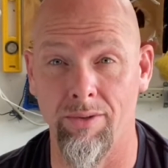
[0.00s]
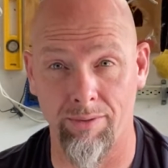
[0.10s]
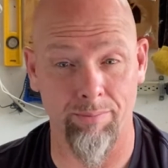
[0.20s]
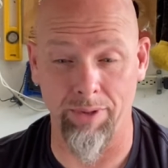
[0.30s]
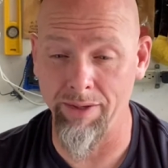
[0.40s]

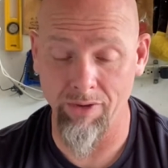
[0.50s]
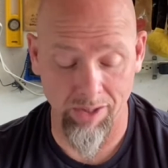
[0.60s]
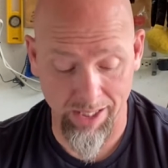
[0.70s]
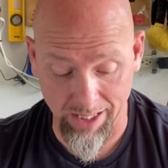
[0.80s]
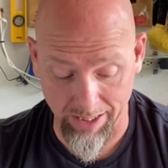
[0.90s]
believe it or
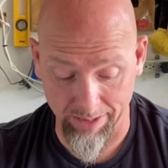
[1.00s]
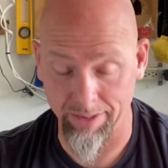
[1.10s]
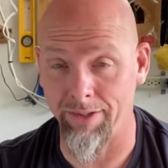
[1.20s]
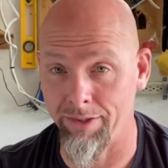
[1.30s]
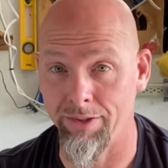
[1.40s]
not,
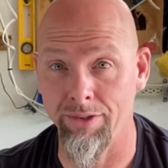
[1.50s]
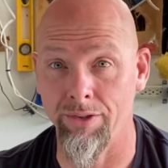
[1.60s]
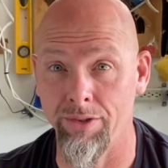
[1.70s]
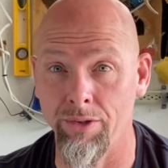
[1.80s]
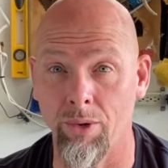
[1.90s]

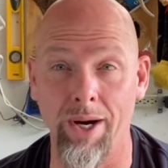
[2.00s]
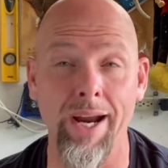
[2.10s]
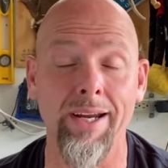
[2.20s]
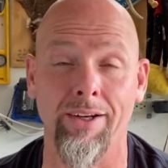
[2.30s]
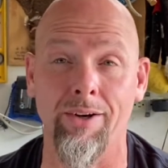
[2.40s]
your
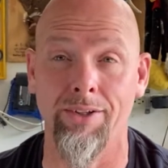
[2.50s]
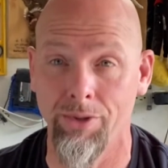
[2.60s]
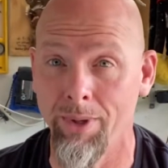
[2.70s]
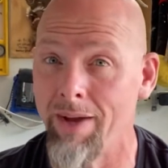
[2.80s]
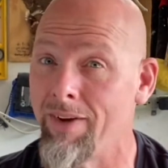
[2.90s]
anchor,
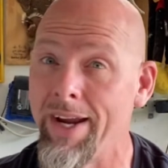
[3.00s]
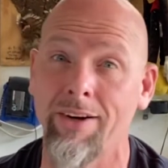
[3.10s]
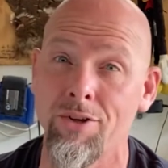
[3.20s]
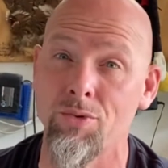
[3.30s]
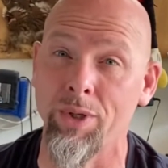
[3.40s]
you have
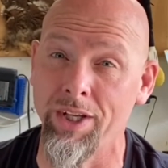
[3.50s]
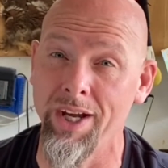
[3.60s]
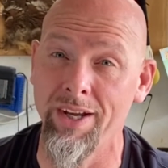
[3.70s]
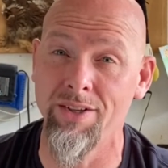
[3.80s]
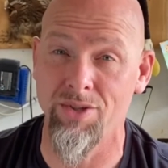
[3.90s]
anchors with
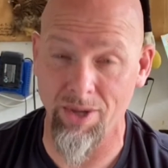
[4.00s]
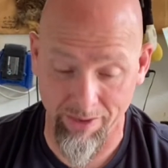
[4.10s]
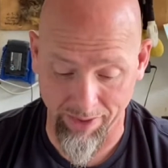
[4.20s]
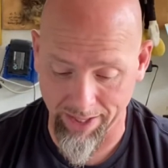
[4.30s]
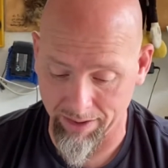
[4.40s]
guns, you have
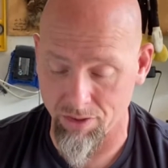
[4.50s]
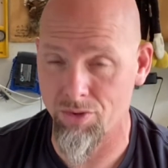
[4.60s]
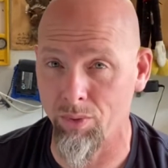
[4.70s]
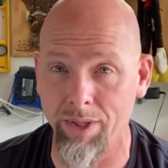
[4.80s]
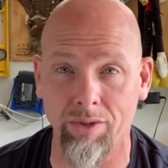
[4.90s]
anchors
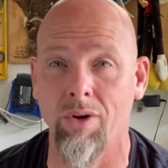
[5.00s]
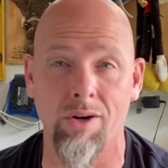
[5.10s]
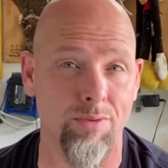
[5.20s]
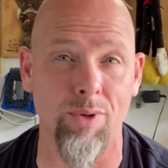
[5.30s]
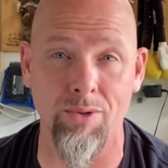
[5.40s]
with
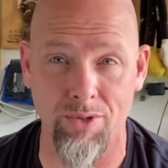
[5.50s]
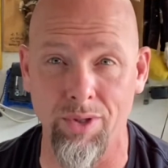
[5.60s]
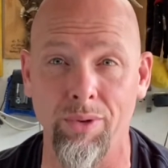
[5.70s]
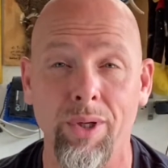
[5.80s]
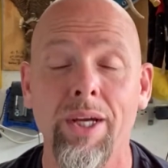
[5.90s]
crossbows
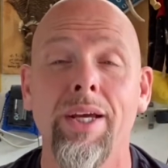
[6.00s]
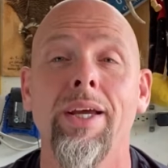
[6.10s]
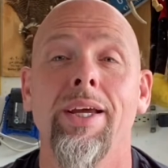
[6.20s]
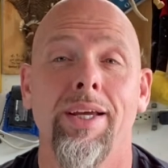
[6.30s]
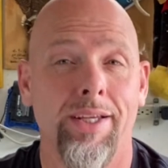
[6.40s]
too.
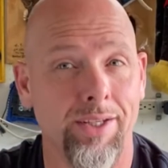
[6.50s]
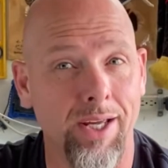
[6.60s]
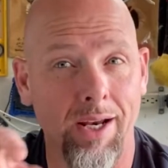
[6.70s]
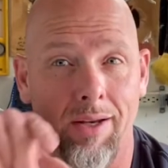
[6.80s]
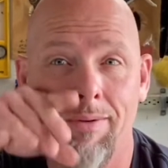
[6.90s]
You
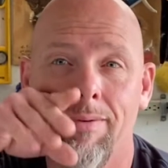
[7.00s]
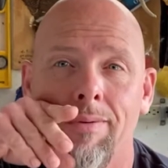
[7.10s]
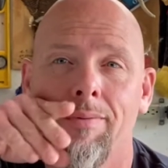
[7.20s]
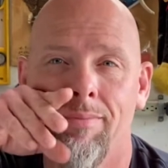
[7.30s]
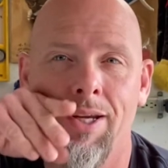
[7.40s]
gotta
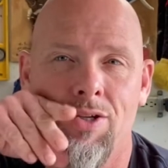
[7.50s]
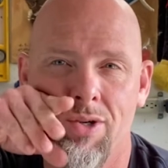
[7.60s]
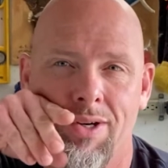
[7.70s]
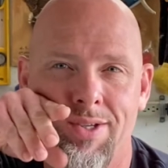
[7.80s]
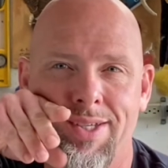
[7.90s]
make
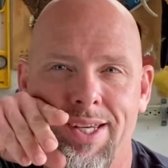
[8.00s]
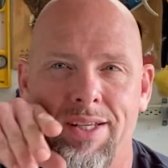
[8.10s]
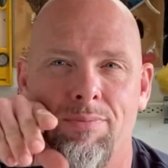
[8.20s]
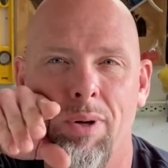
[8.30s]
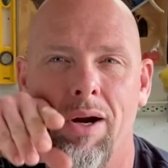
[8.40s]
sure it
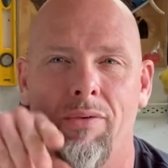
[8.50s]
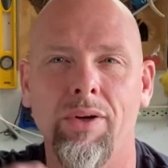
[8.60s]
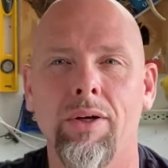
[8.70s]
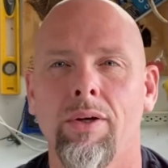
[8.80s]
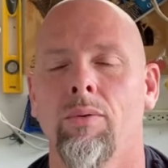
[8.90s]
sits
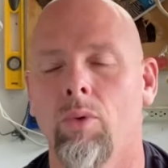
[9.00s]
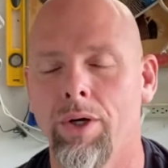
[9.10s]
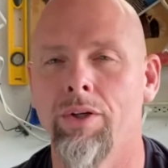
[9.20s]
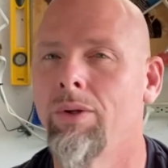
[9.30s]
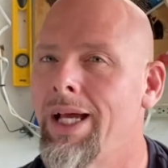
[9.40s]
perfect where
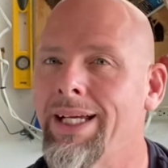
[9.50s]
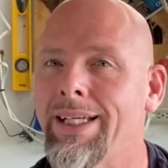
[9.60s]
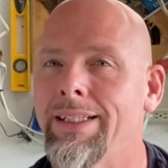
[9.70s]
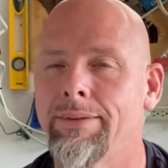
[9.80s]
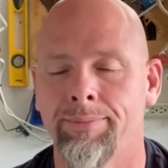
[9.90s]
you like
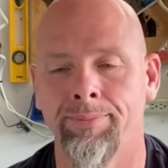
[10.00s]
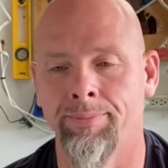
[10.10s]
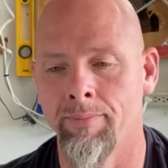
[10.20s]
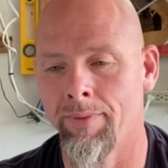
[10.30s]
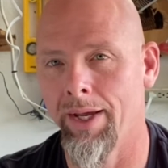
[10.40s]
it,
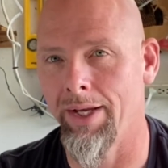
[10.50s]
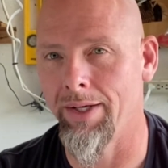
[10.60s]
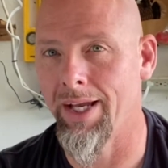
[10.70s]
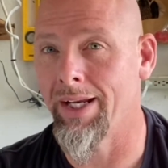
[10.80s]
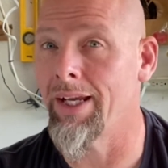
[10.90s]
and you
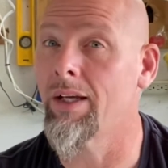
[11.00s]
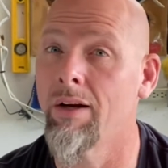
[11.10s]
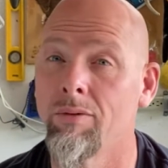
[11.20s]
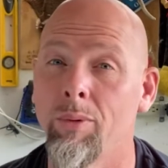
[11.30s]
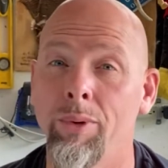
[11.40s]
gotta get
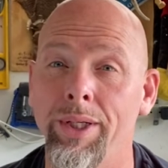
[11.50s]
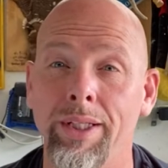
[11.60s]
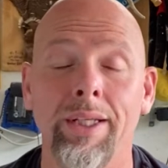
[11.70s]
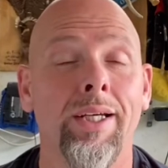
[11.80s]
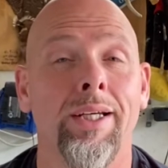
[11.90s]
comfortable with it,
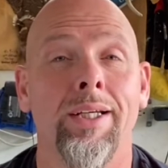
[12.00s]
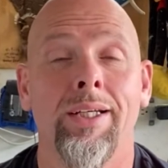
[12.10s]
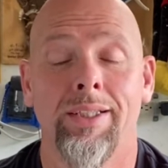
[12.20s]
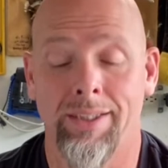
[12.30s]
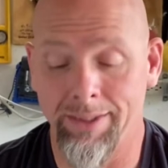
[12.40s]

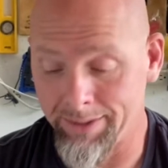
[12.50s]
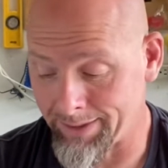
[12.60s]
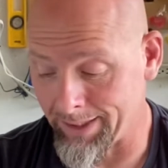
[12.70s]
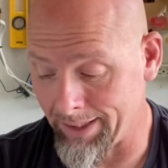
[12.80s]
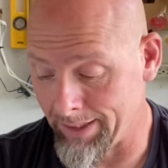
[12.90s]
because
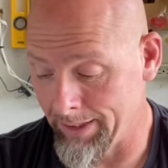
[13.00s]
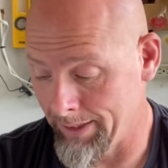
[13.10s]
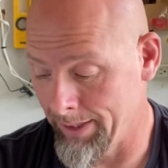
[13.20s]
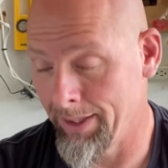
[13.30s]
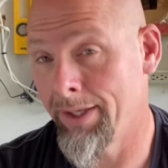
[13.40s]
I
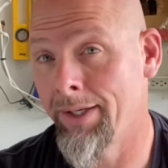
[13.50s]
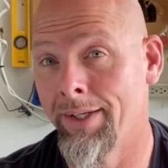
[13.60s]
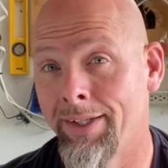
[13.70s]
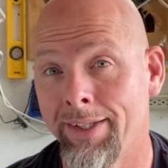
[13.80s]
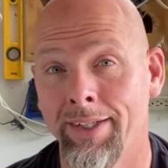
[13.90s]

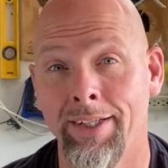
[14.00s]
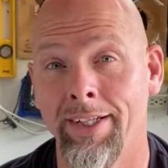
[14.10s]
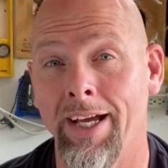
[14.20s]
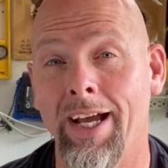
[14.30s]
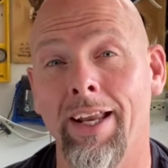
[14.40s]

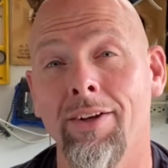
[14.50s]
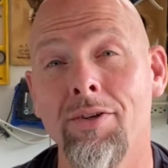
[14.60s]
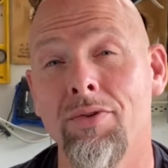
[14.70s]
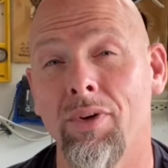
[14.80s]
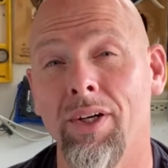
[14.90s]
got
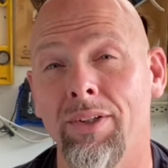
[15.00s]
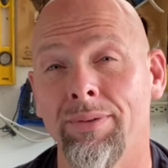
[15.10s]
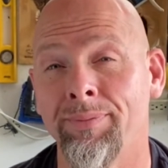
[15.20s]
news for y'all.